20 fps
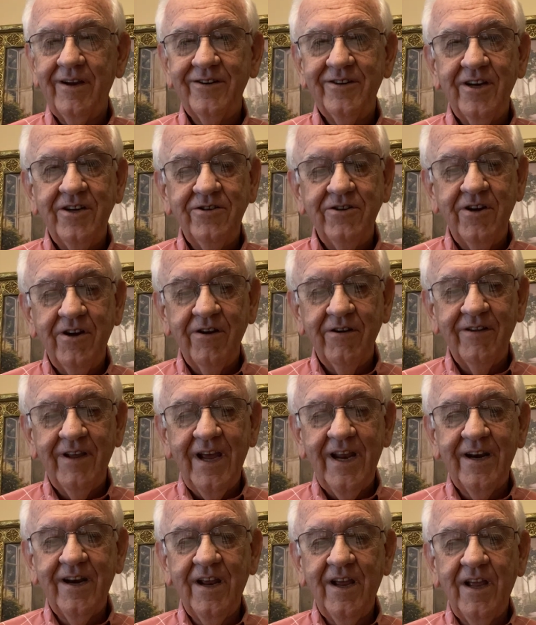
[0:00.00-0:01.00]
Did you hear
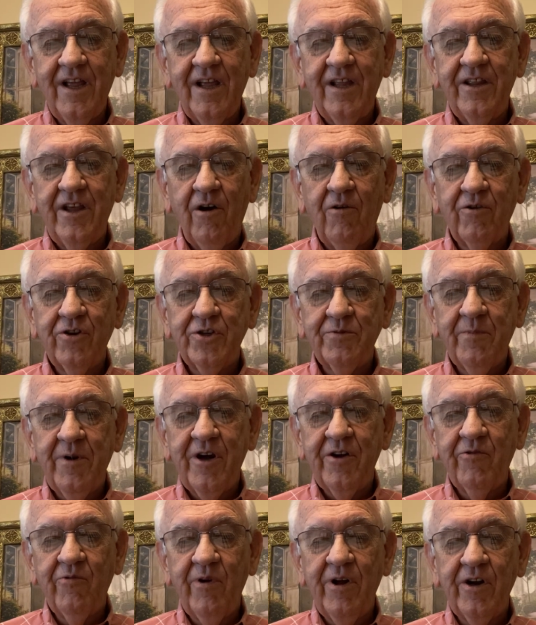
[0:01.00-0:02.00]
that? The Holy
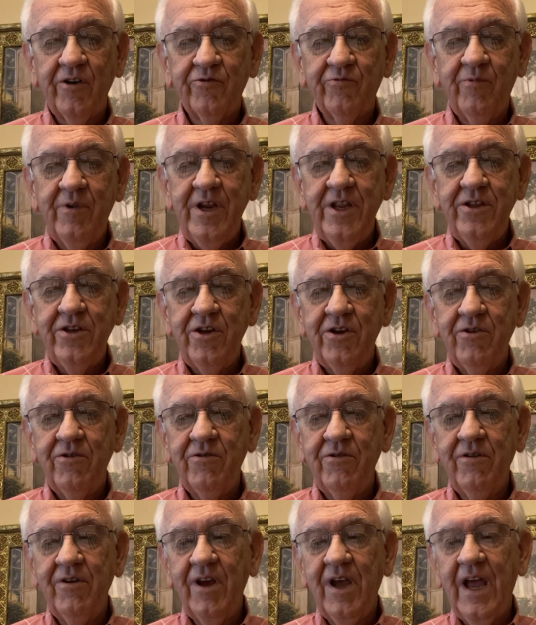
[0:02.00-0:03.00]
Spirit dwells with
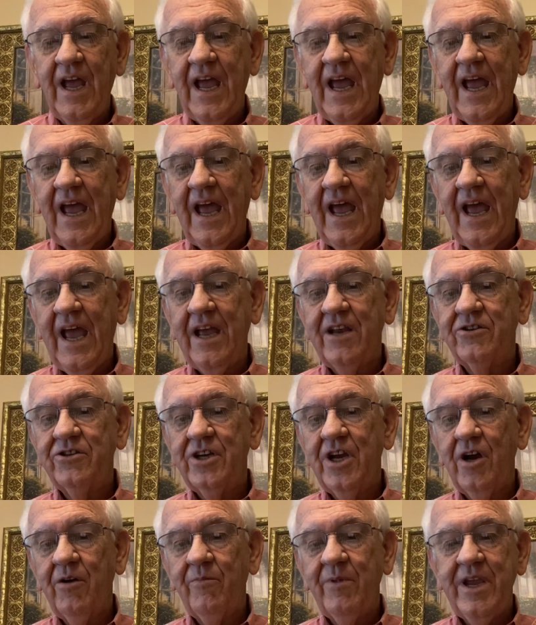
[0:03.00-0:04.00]
you and
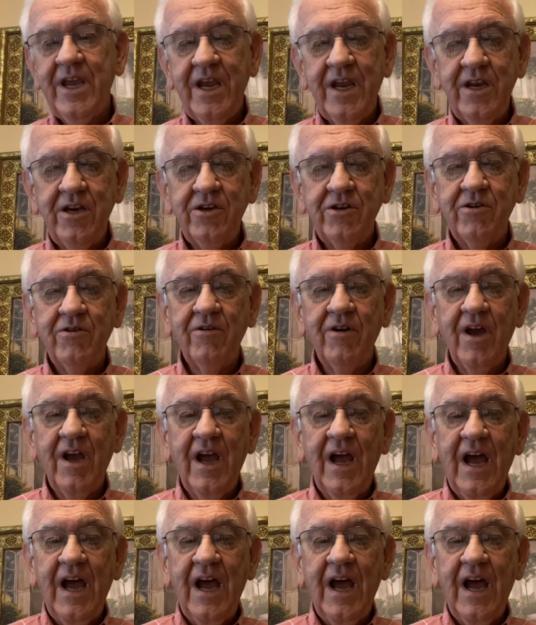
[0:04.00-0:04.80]
shall be in you.